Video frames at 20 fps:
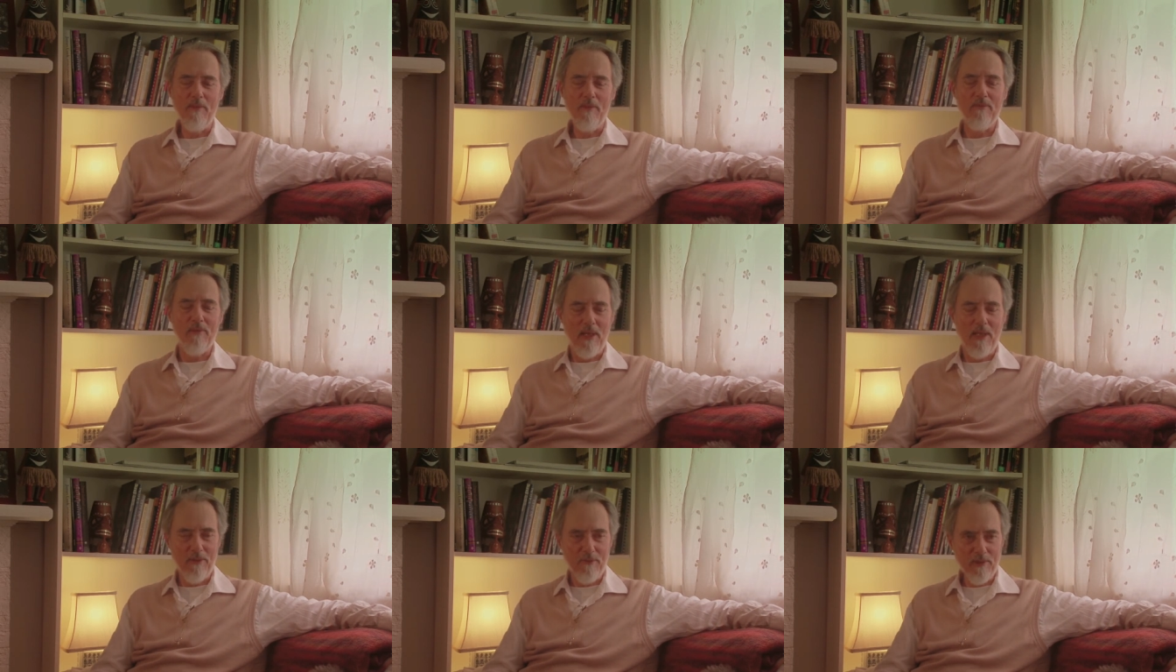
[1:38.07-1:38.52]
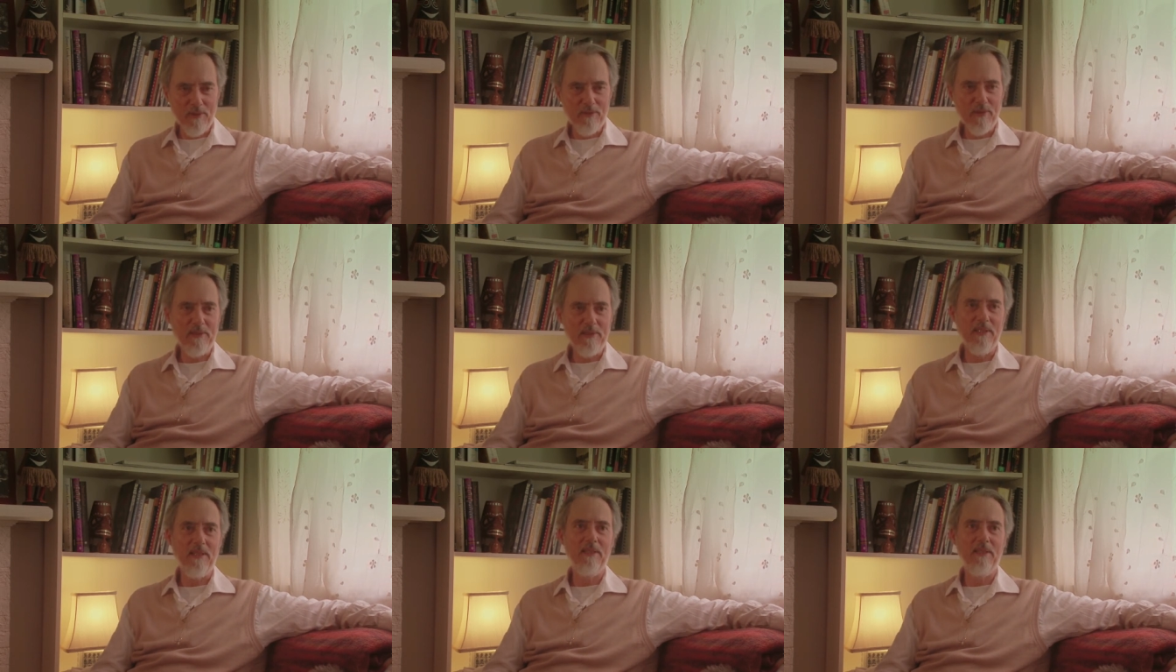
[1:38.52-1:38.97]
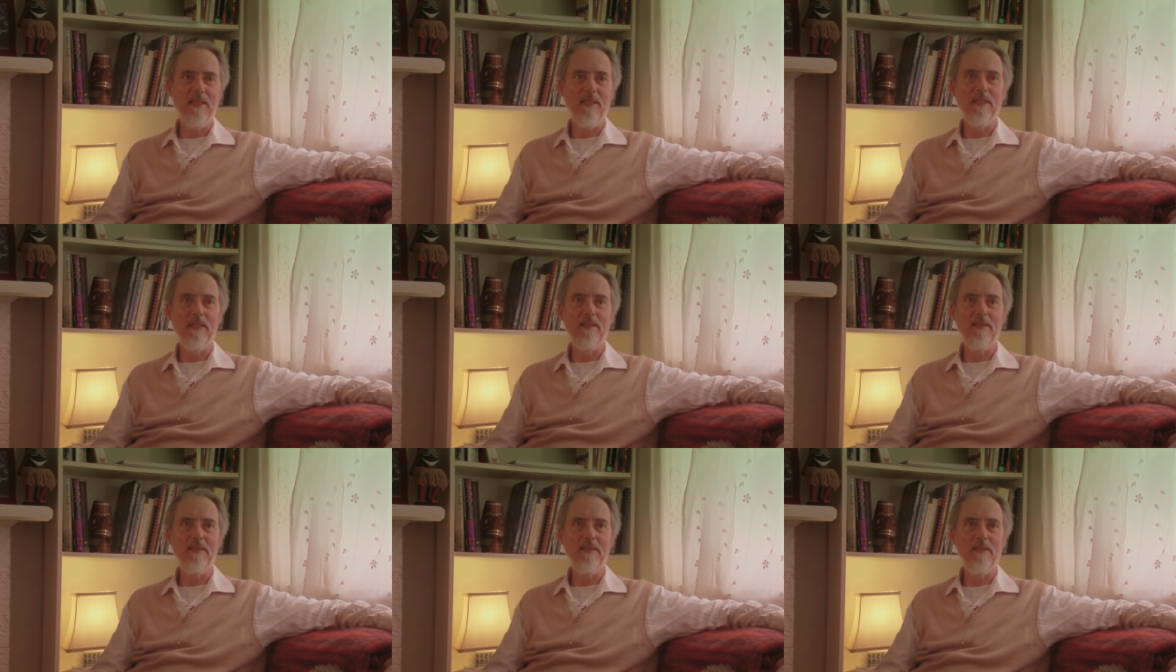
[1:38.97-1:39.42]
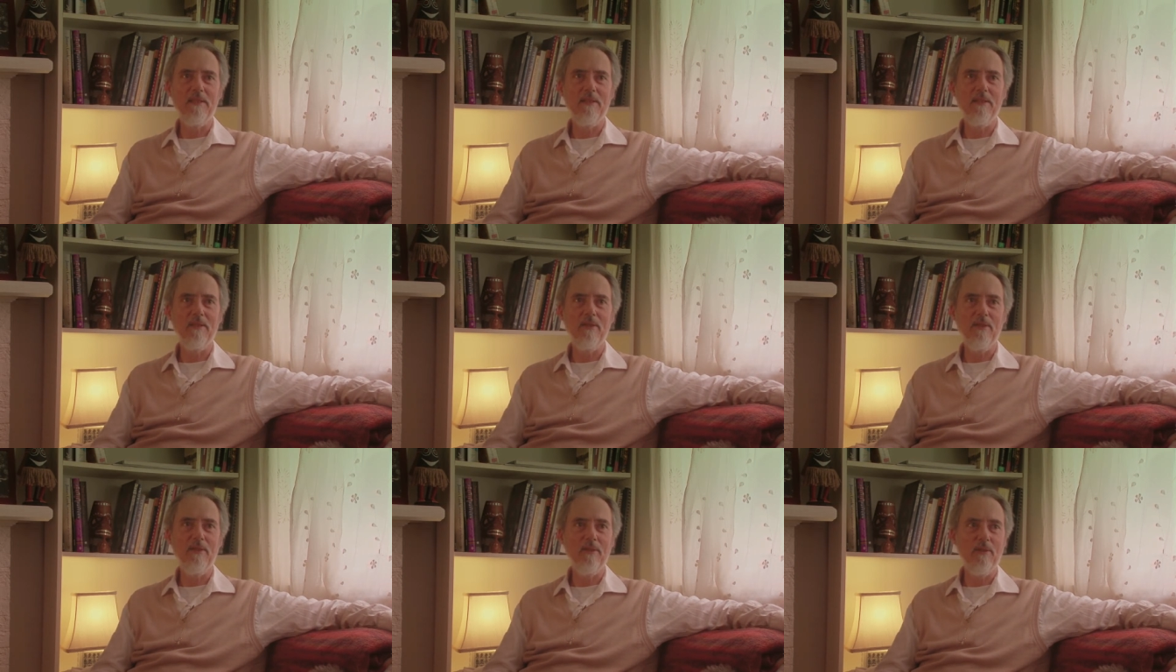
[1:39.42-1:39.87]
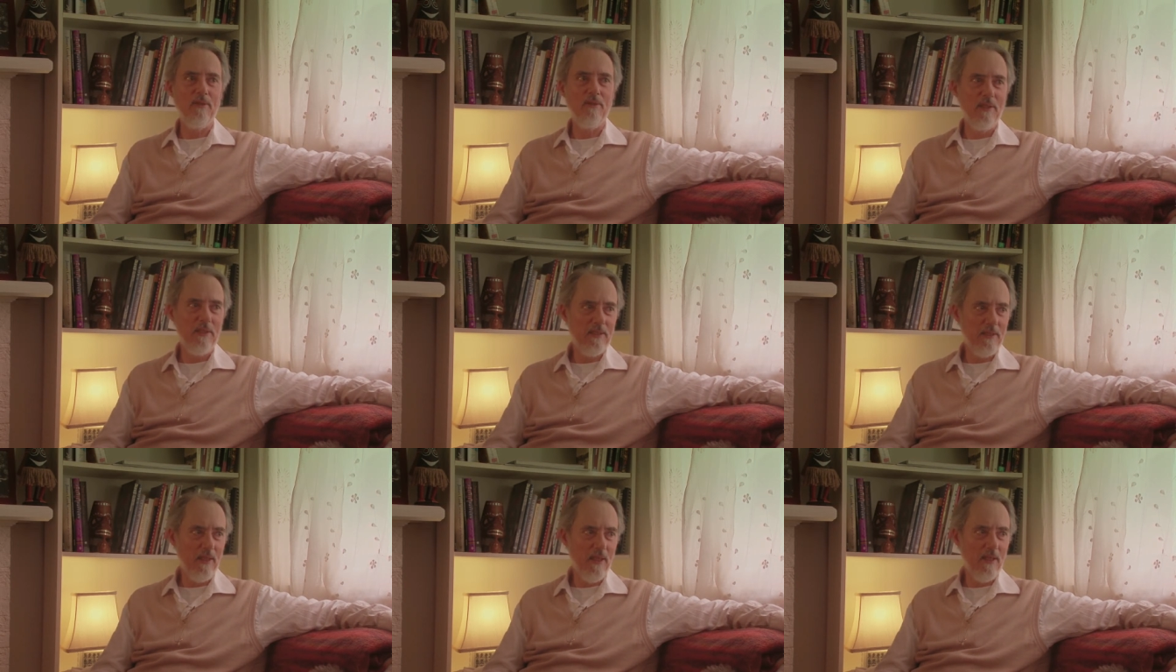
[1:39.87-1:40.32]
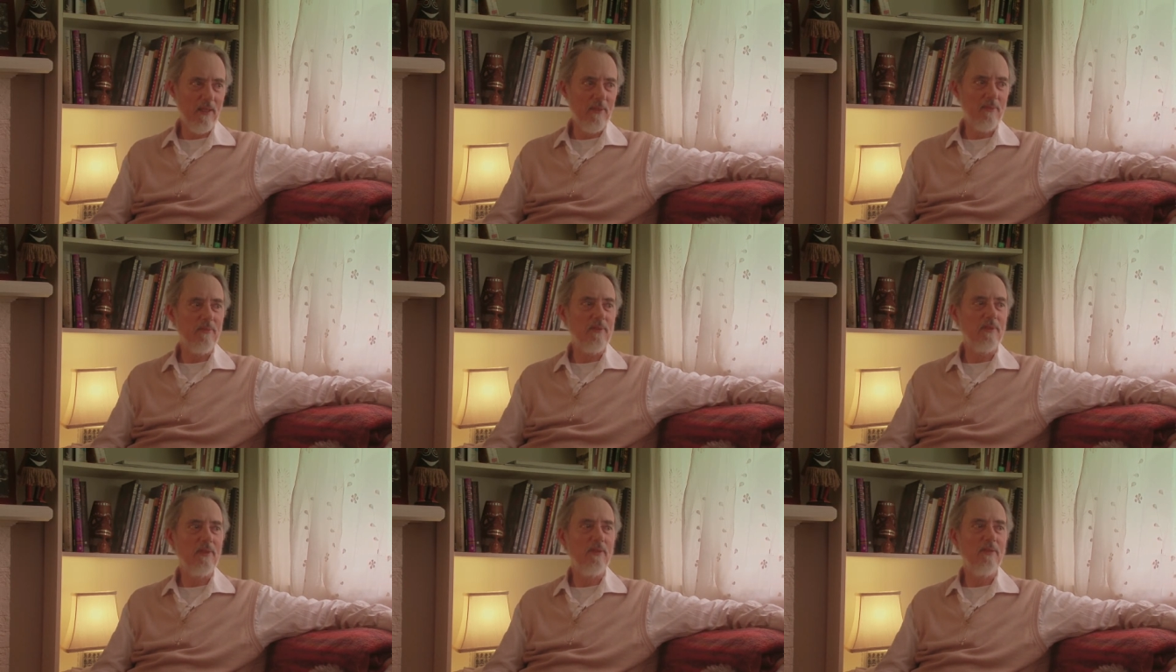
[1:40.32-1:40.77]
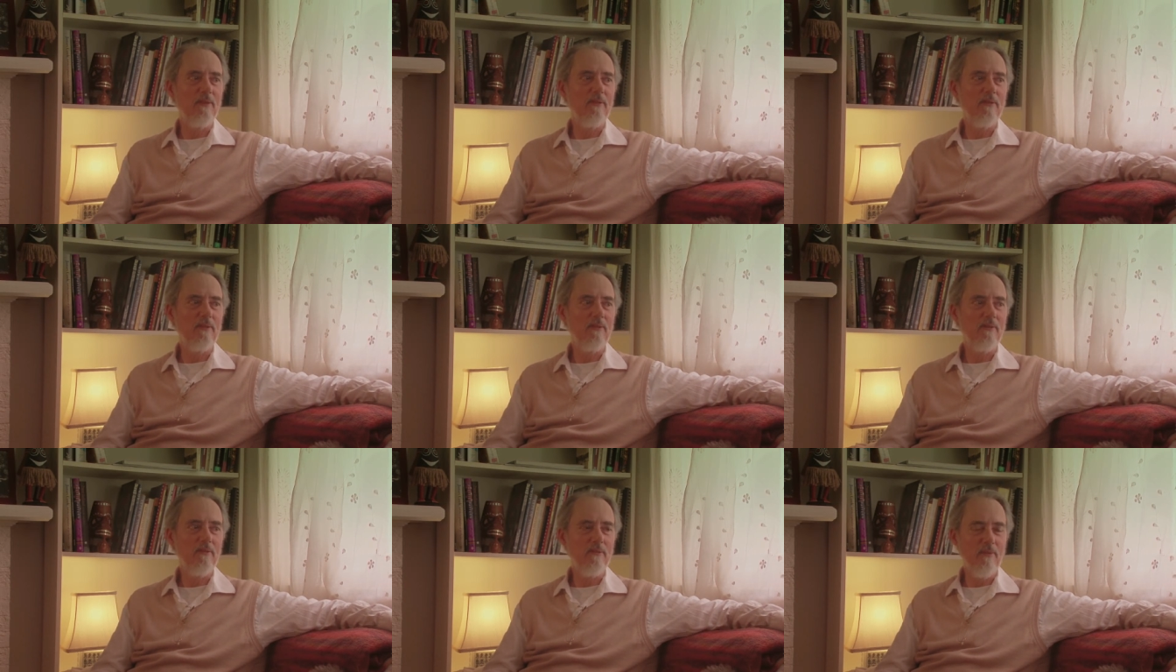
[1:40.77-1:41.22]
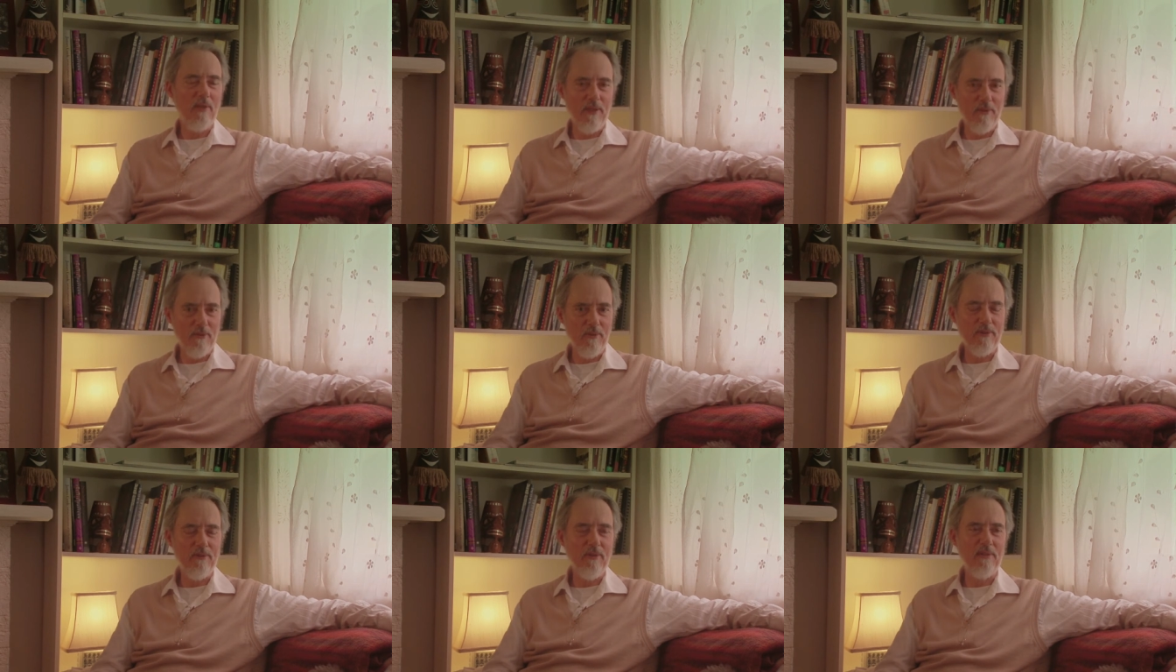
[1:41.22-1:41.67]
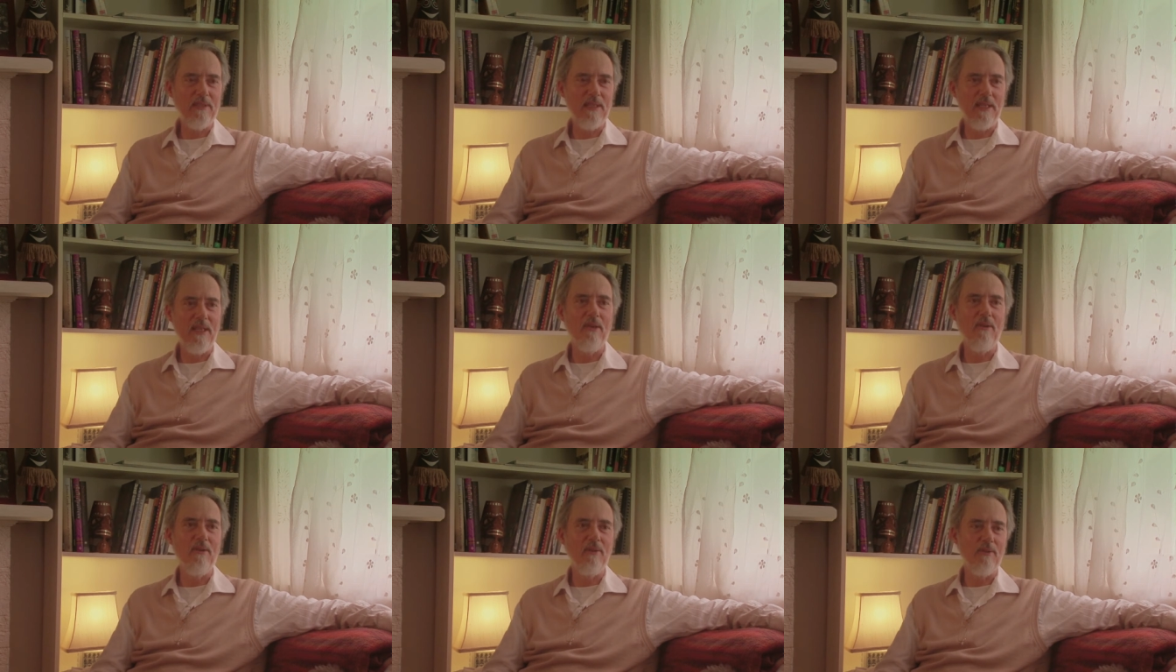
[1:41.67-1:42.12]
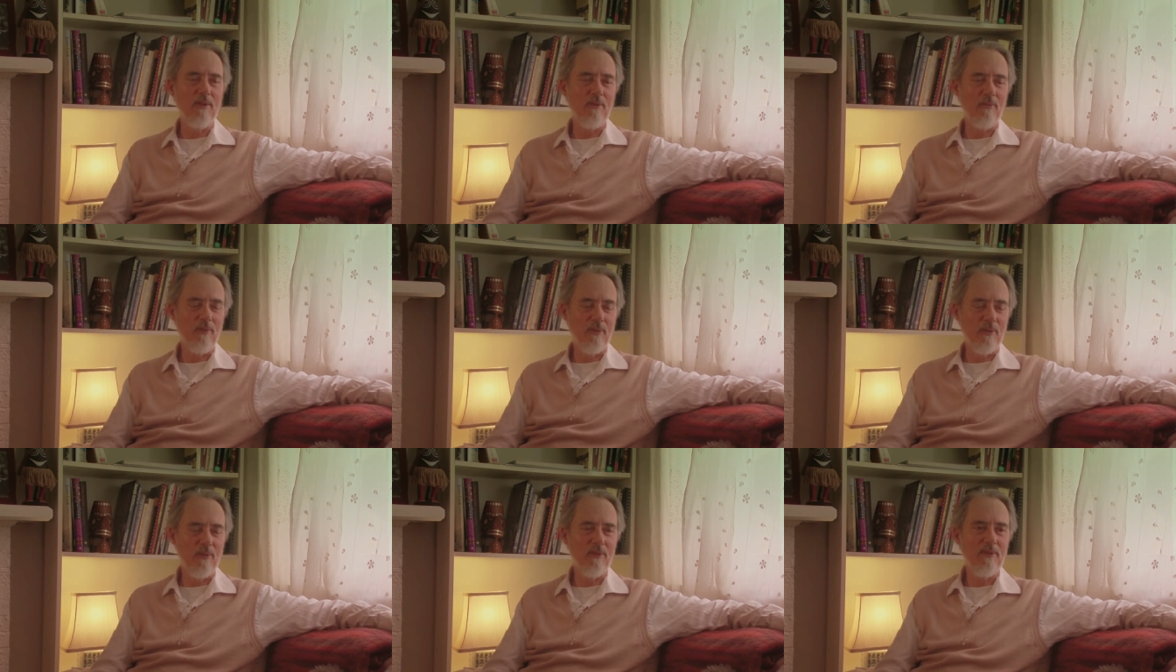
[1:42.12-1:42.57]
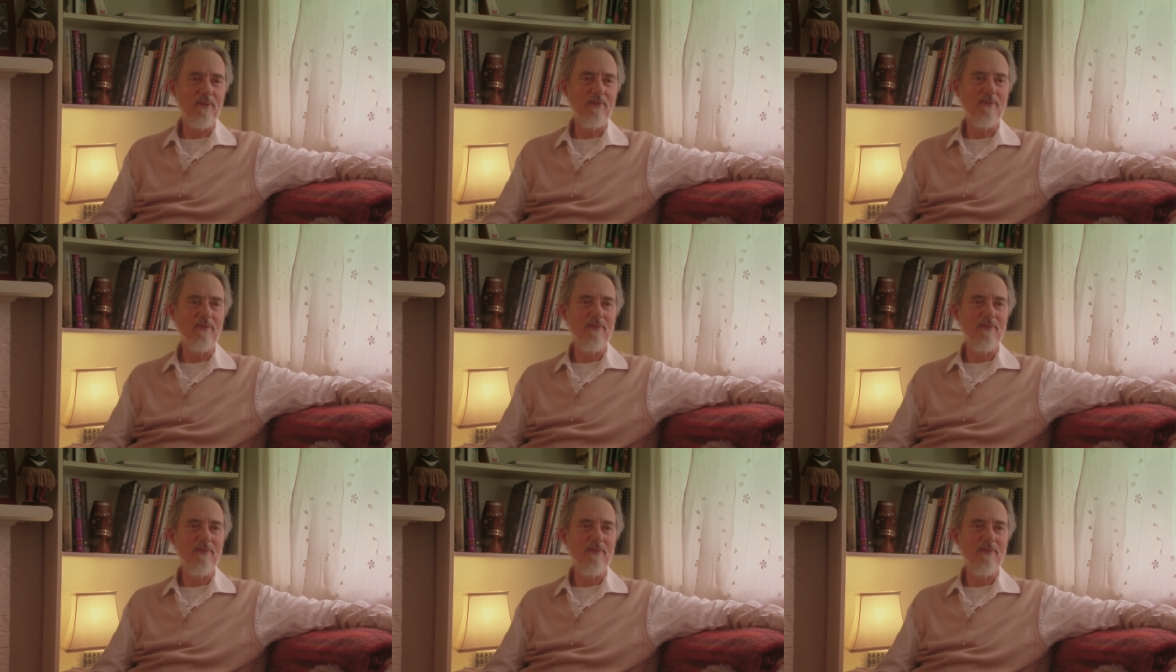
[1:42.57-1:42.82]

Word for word: rather interesting things at early times, at rather interesting areas of the world.